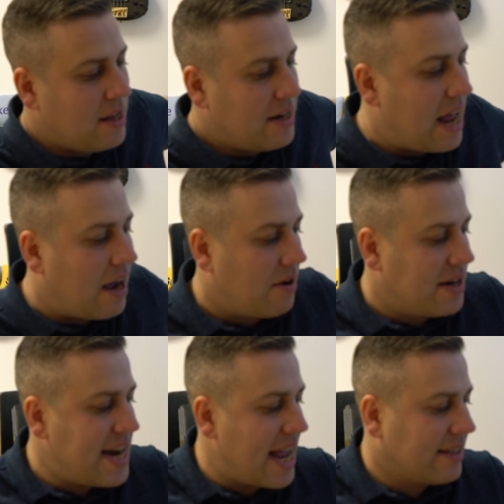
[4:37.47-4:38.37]
Now,
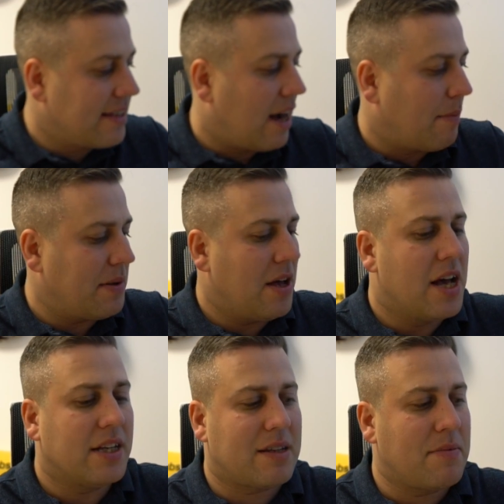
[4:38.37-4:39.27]
next up,
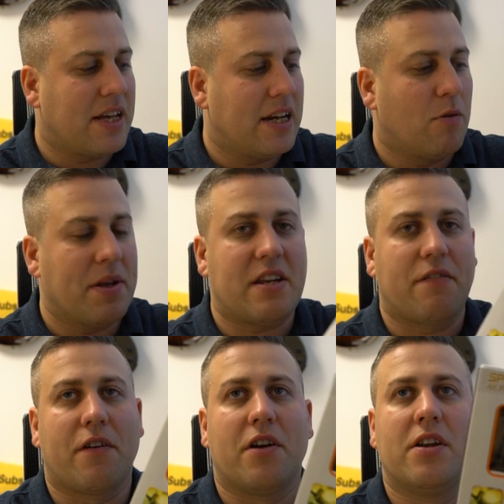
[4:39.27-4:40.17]
something a little bit
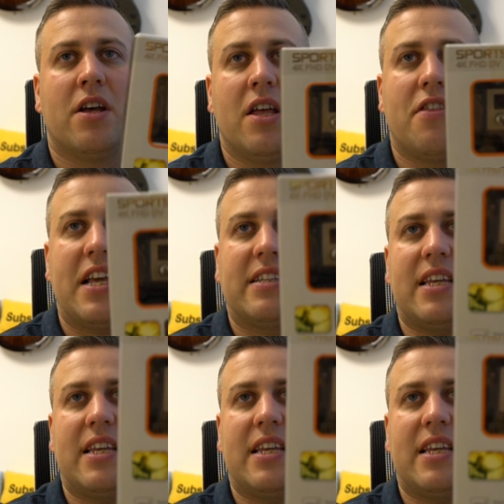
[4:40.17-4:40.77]
different. This